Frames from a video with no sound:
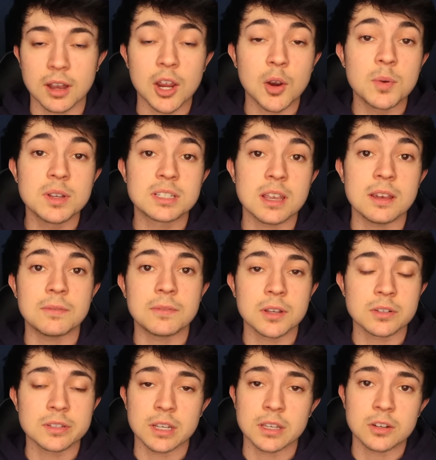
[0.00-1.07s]
I always say it
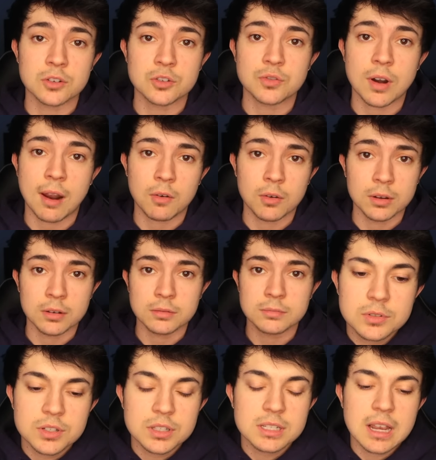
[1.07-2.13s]
feels like you're drowning.
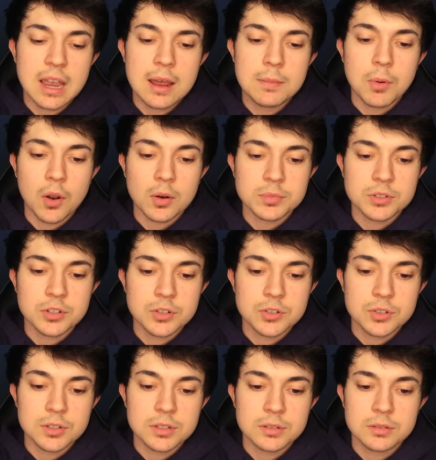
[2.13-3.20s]
So this guy had bottom
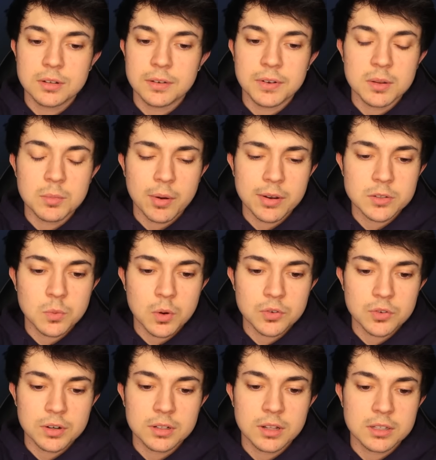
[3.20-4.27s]
surgery. If anybody's
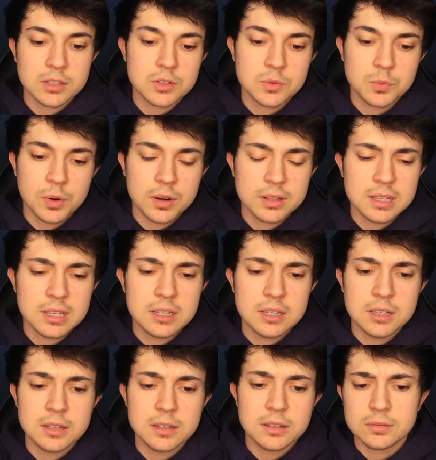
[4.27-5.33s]
wondering, that's where
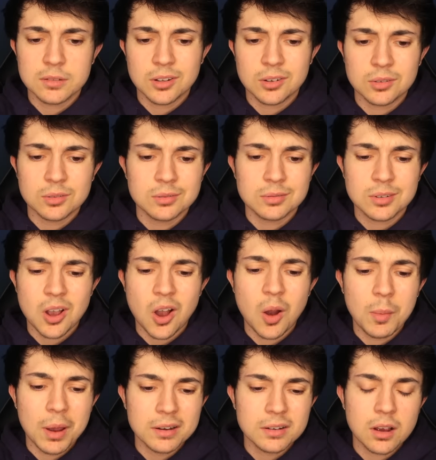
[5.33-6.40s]
the little
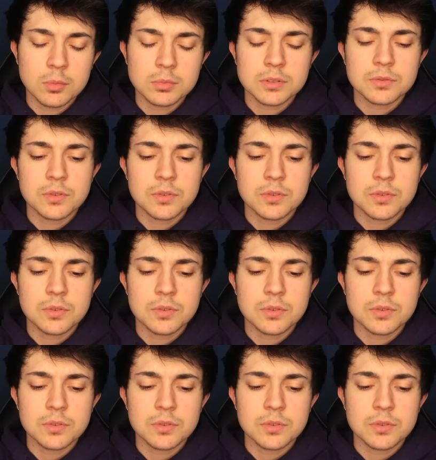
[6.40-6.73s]
comment comes